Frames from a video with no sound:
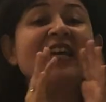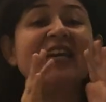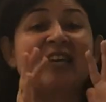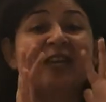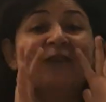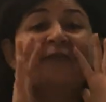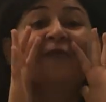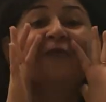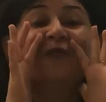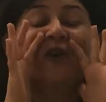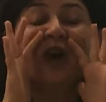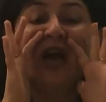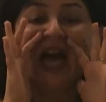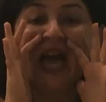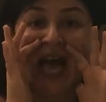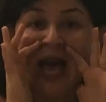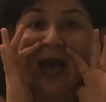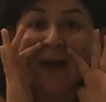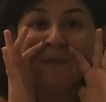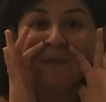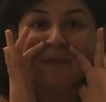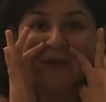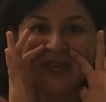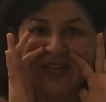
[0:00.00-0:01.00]
If you're
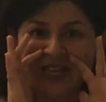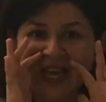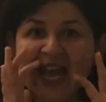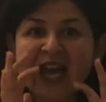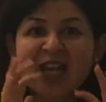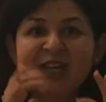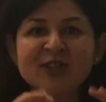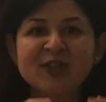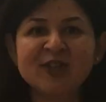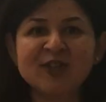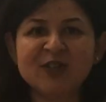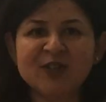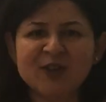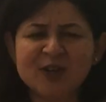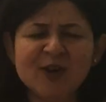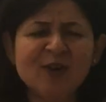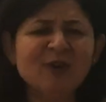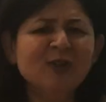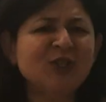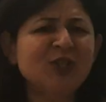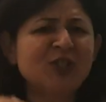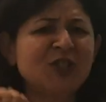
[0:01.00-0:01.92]
happy and you know,